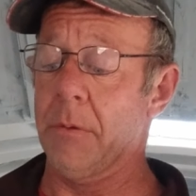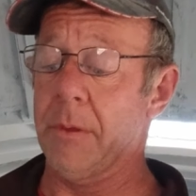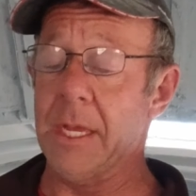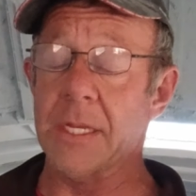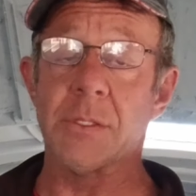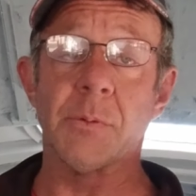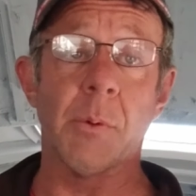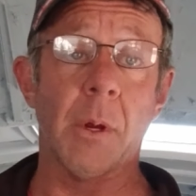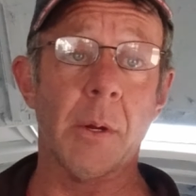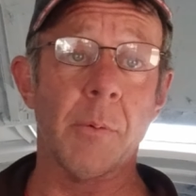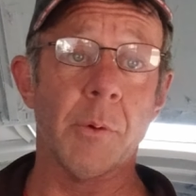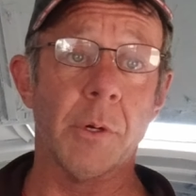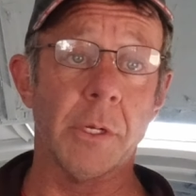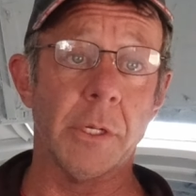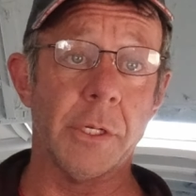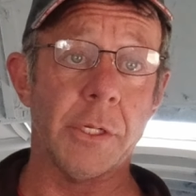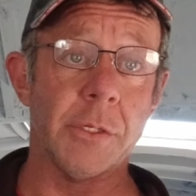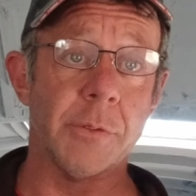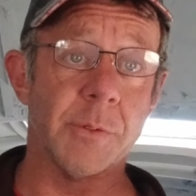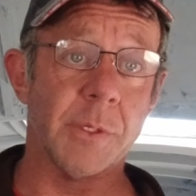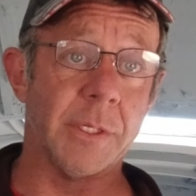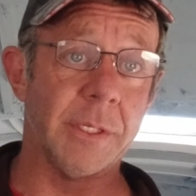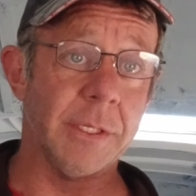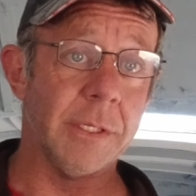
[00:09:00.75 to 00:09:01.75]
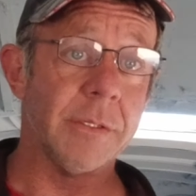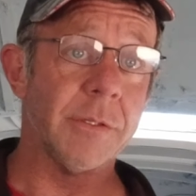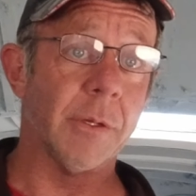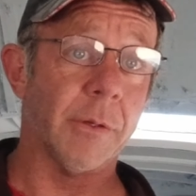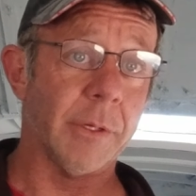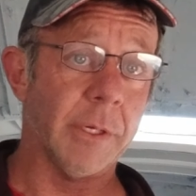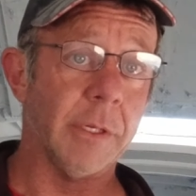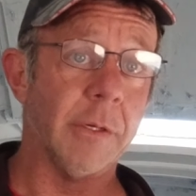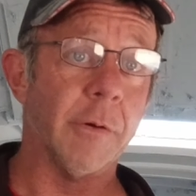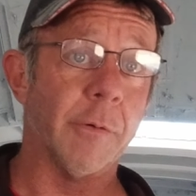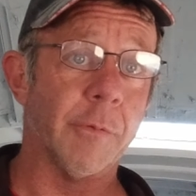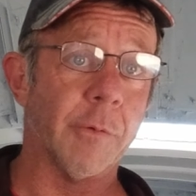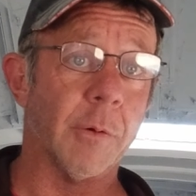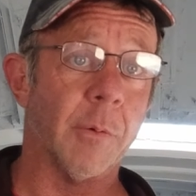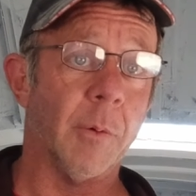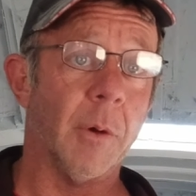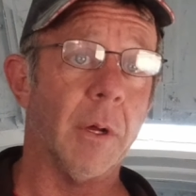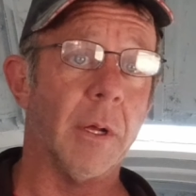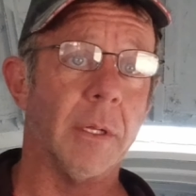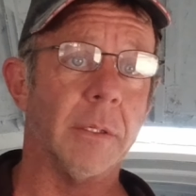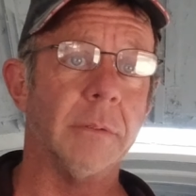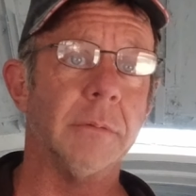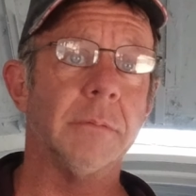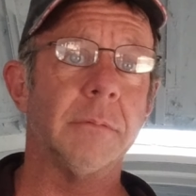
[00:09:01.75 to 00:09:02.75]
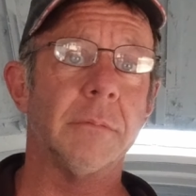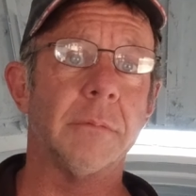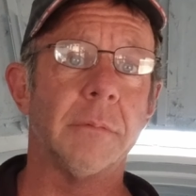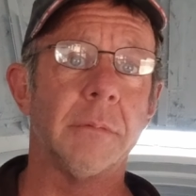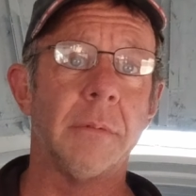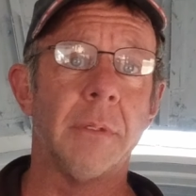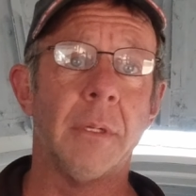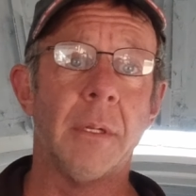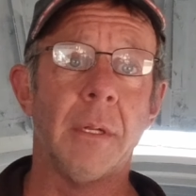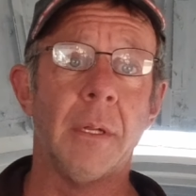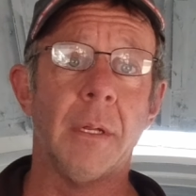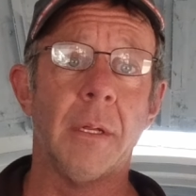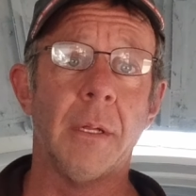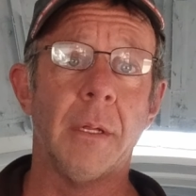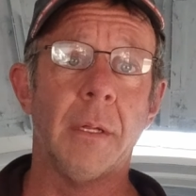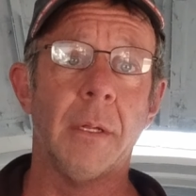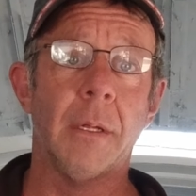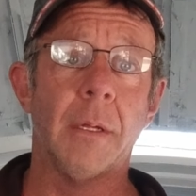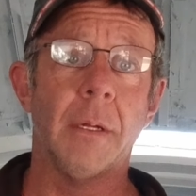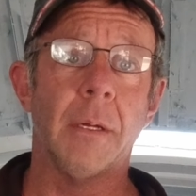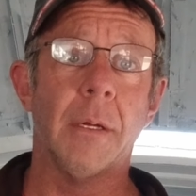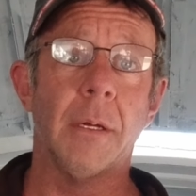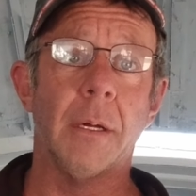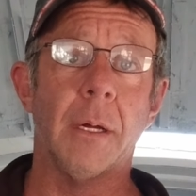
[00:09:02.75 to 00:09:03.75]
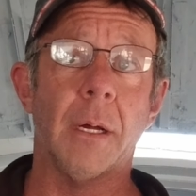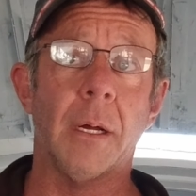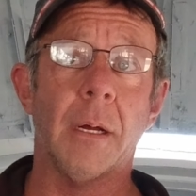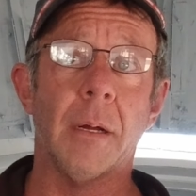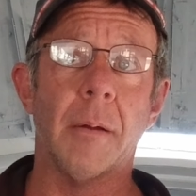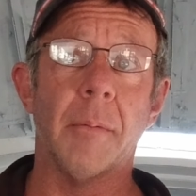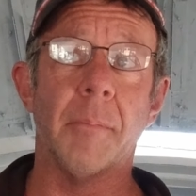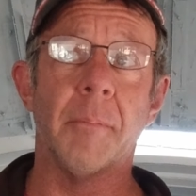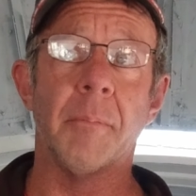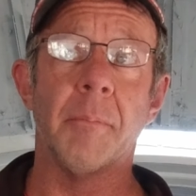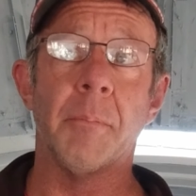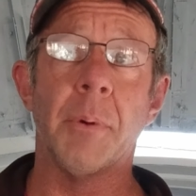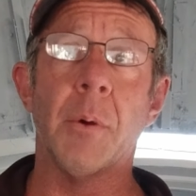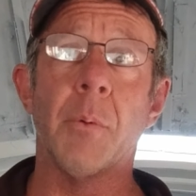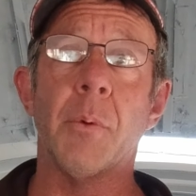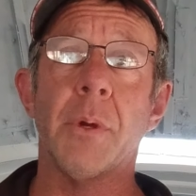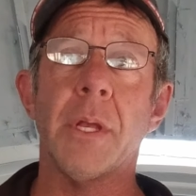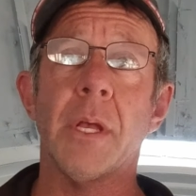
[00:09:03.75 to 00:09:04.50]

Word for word: That's why we're going to use a diesel heater for one. Yes. Um, but